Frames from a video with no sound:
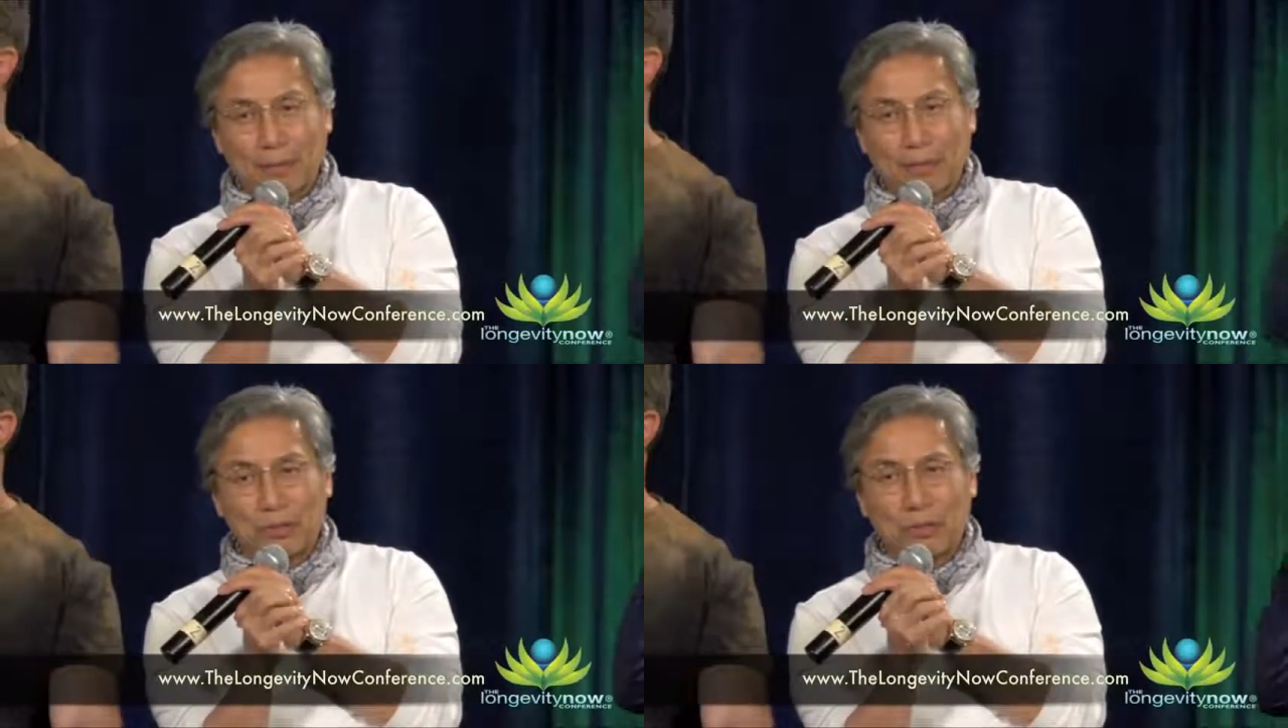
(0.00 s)

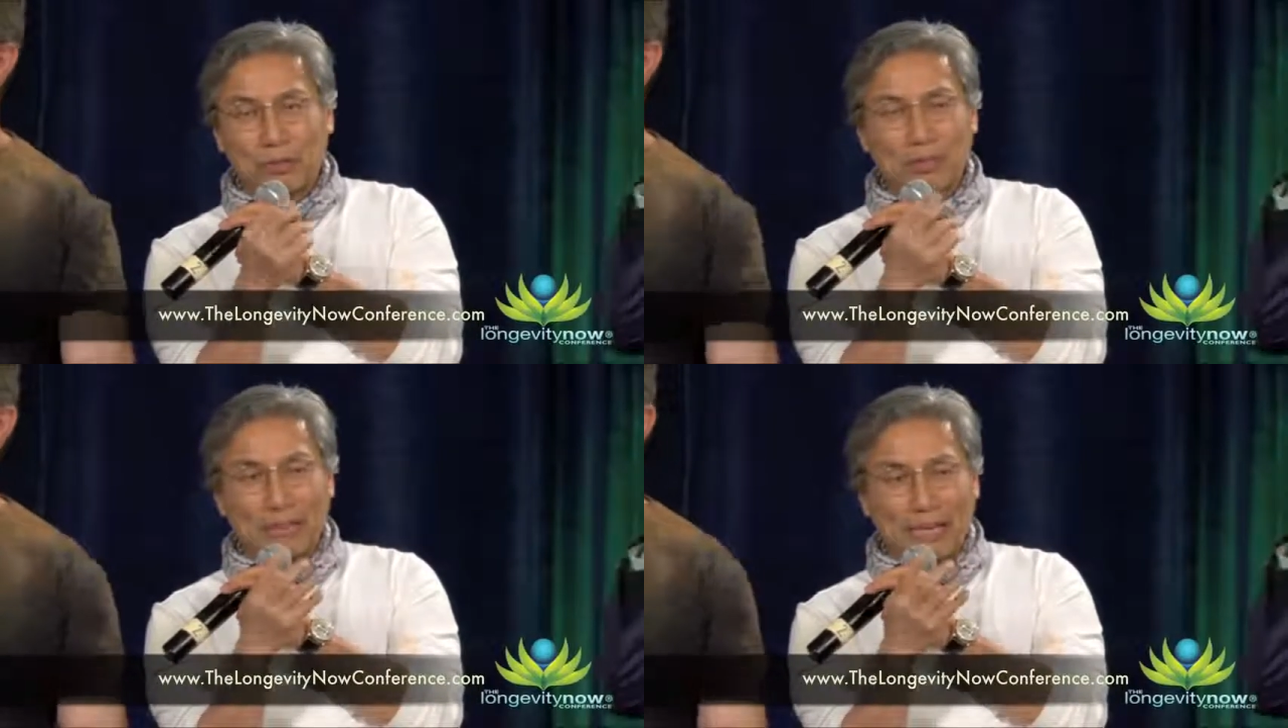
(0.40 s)
you're
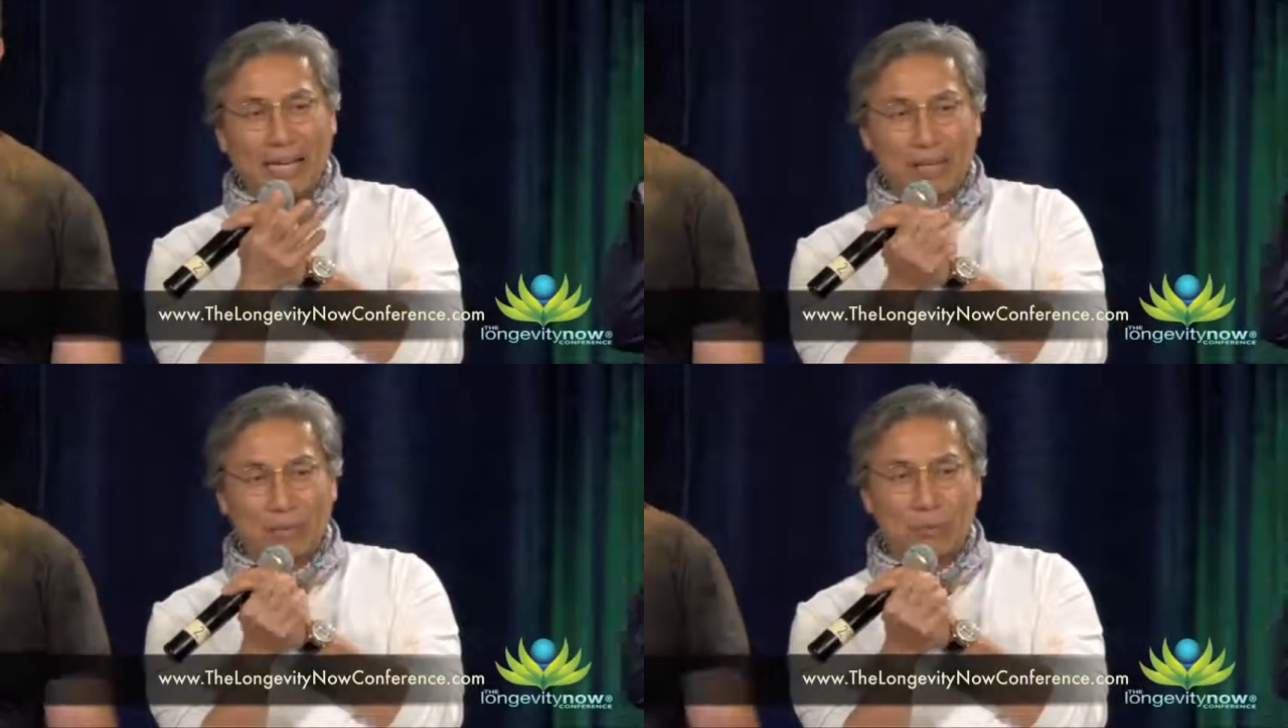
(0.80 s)

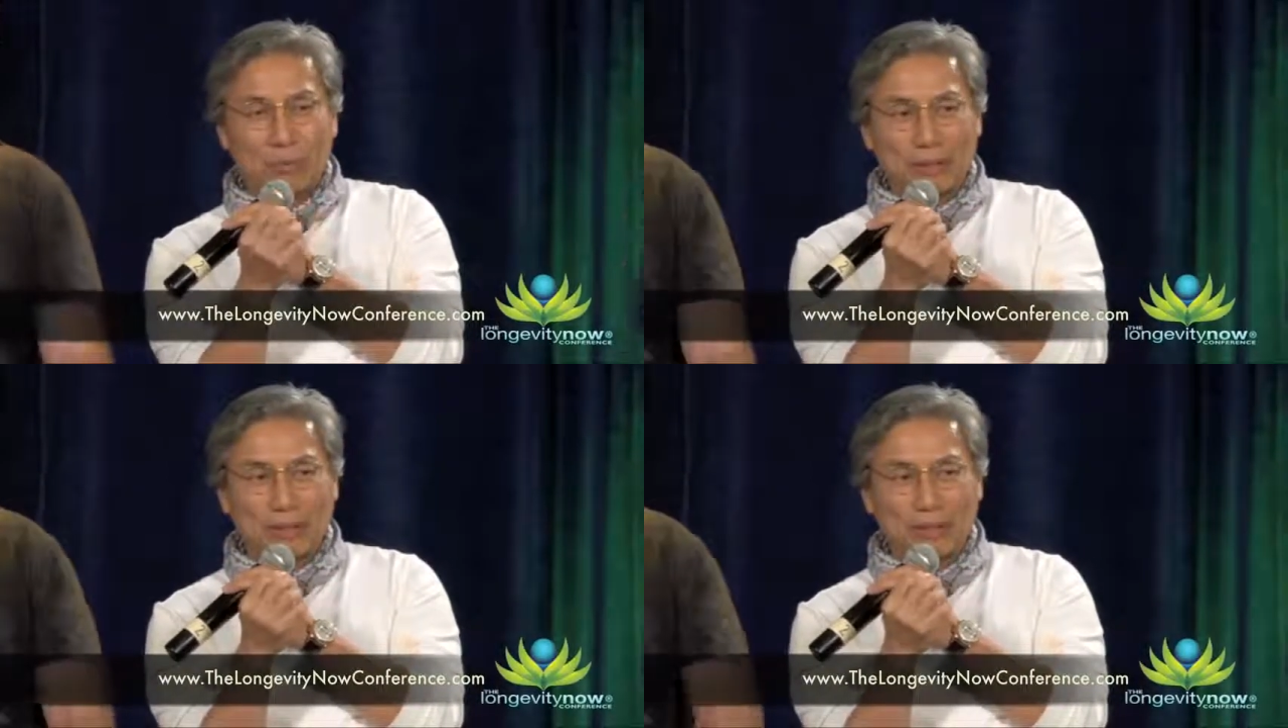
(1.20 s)
endowed
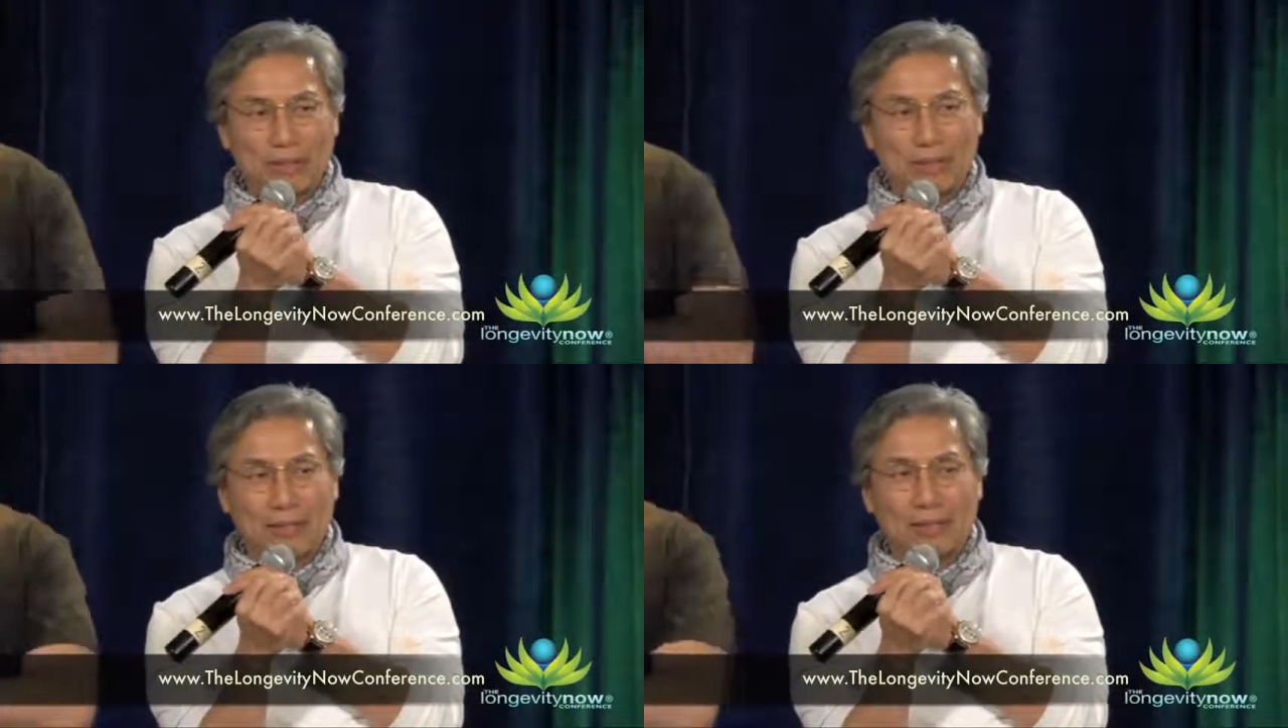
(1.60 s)
with
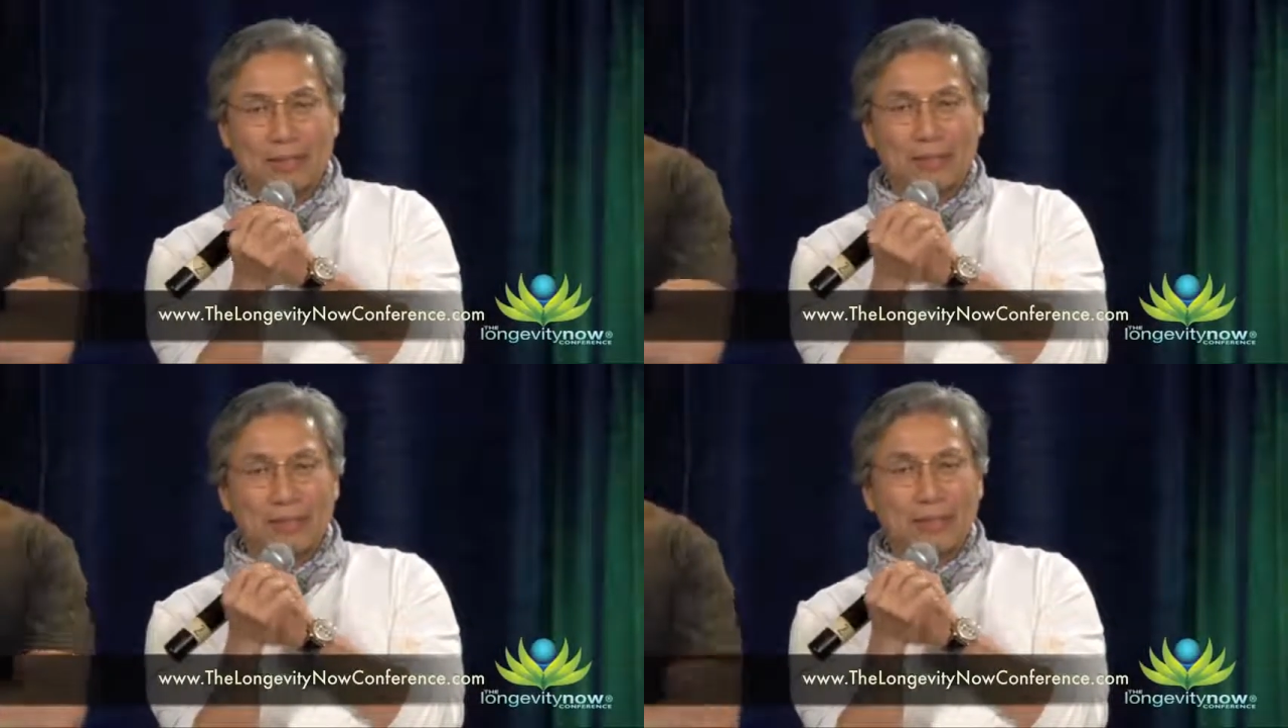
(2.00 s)

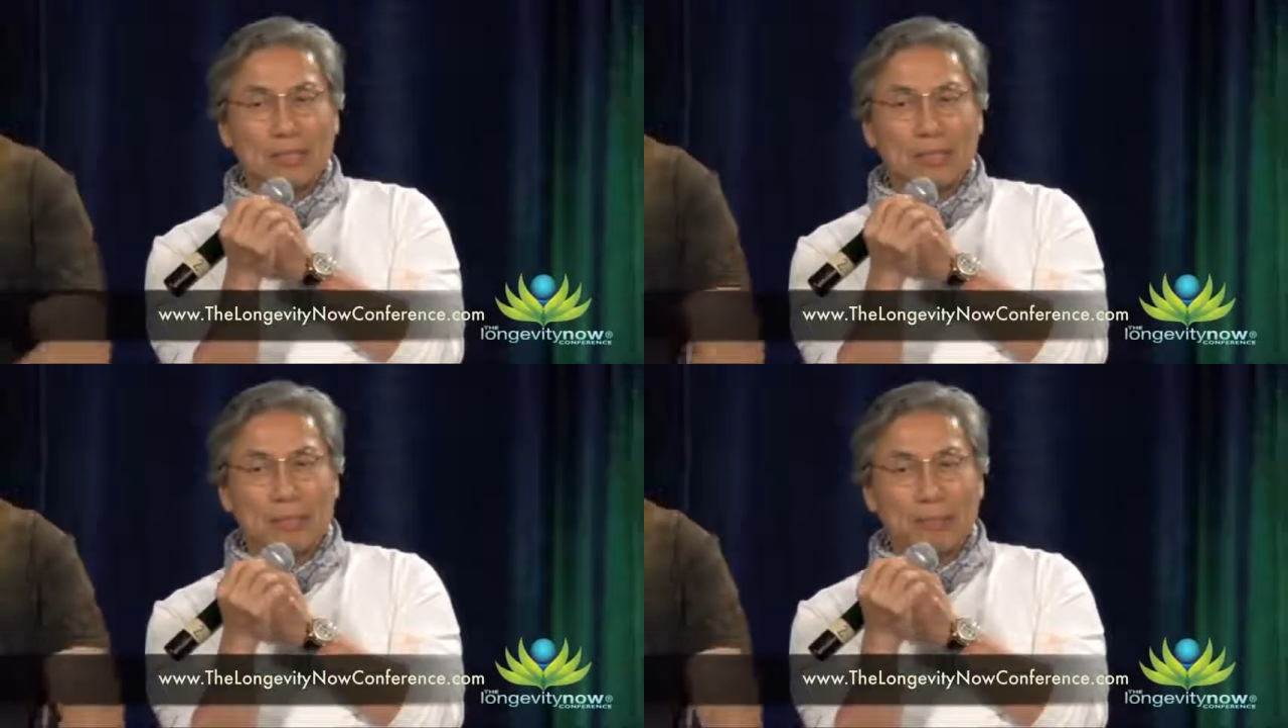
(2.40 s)

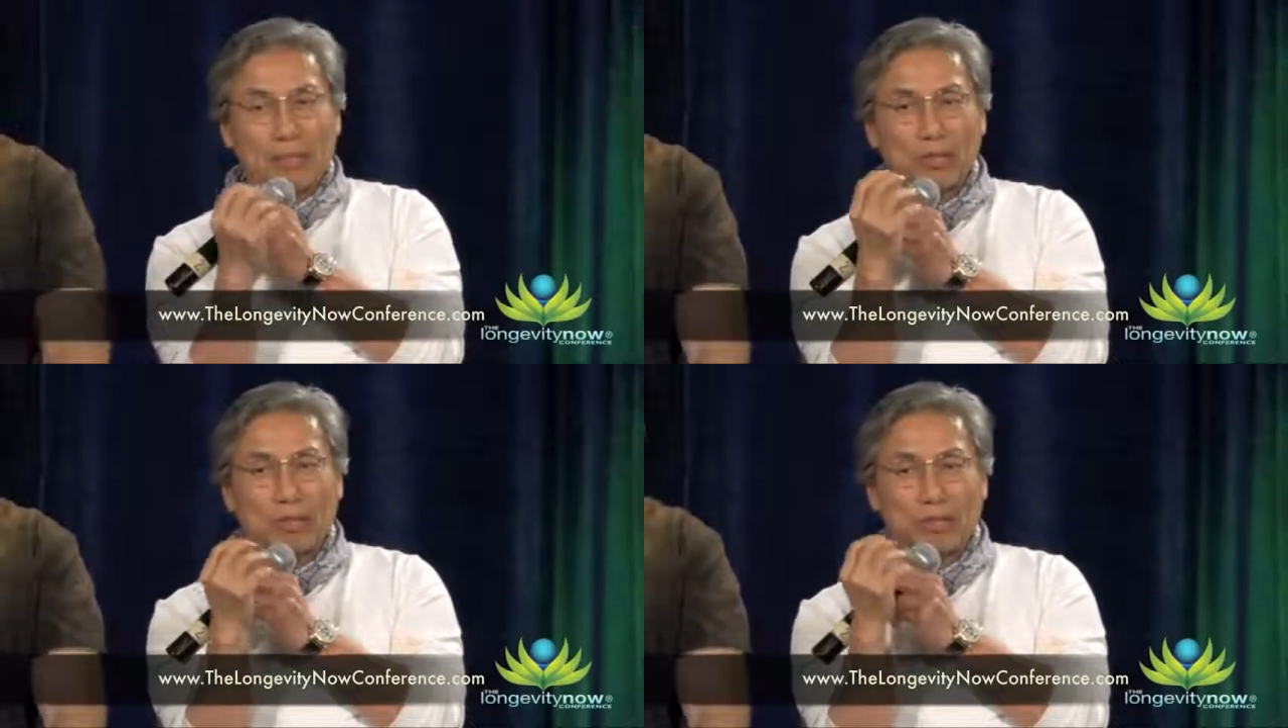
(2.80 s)

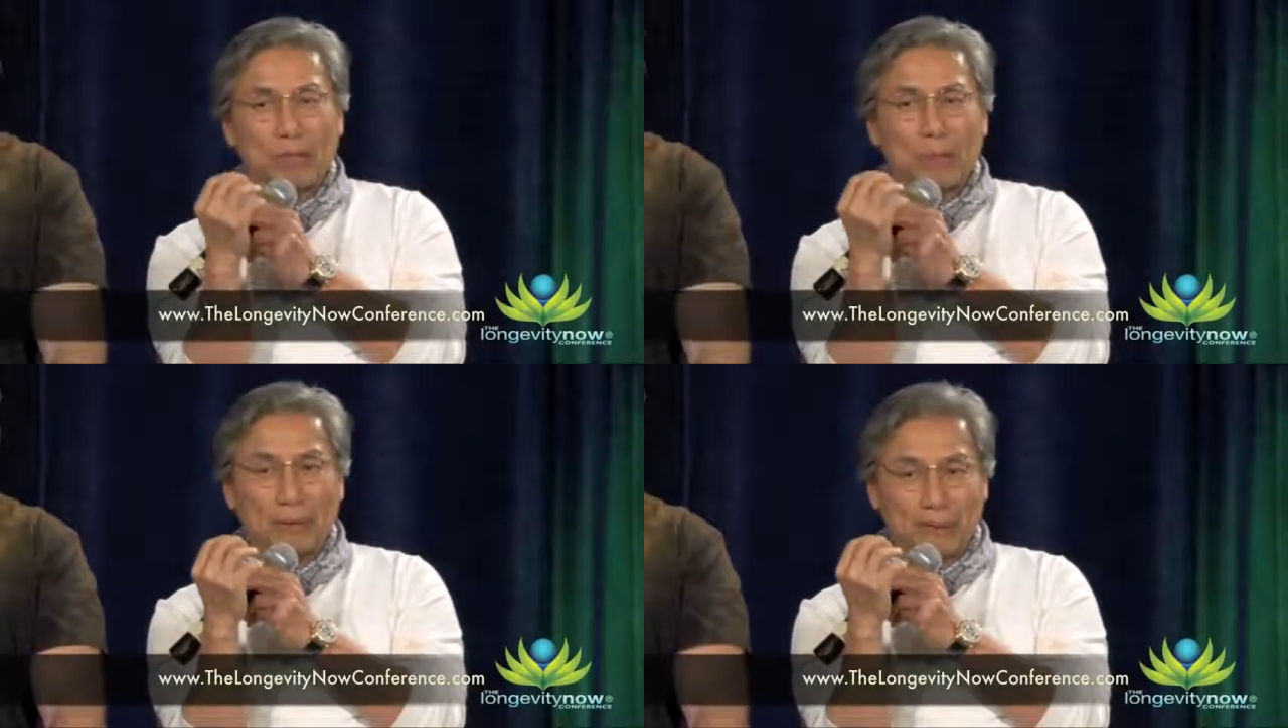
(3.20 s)
spatial
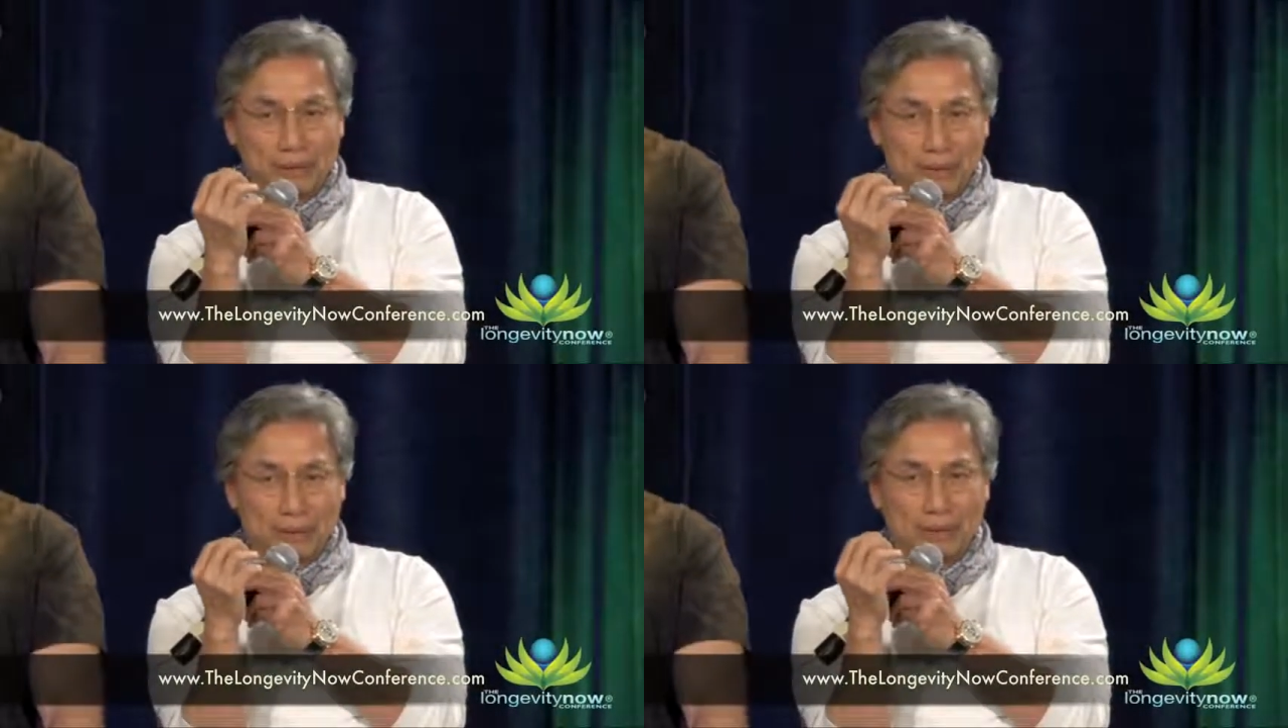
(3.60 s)

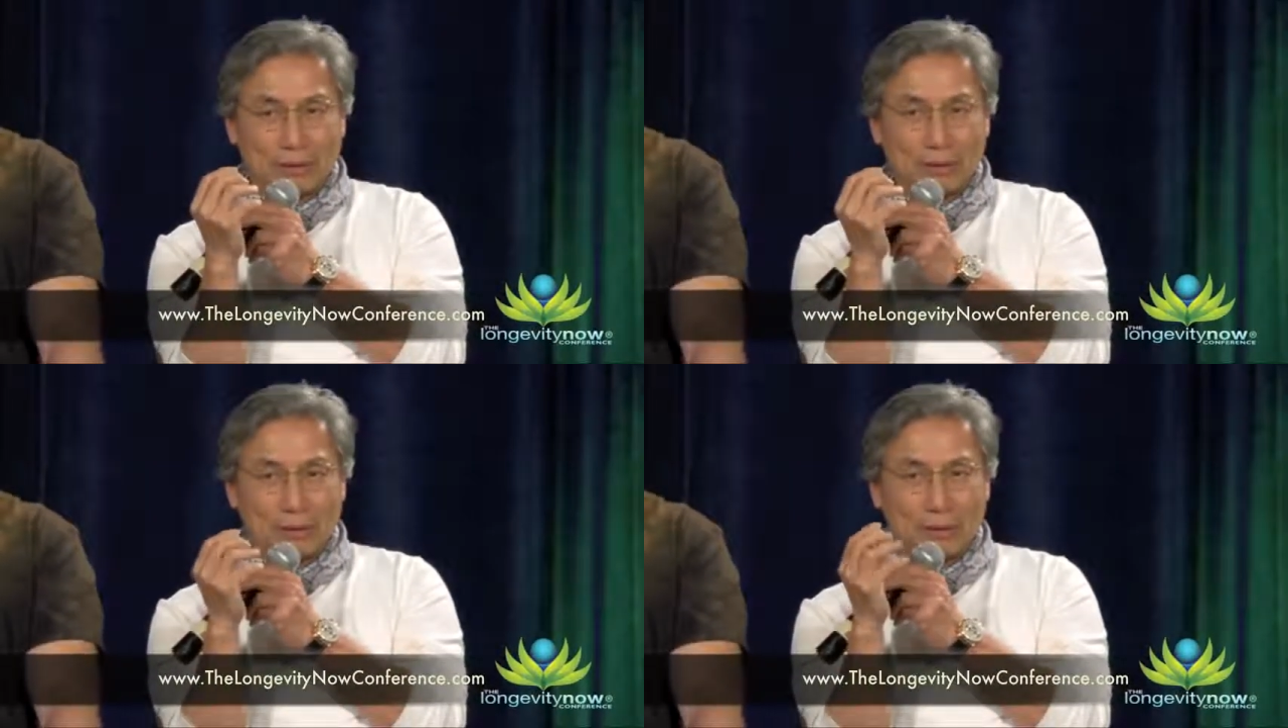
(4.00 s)
abilities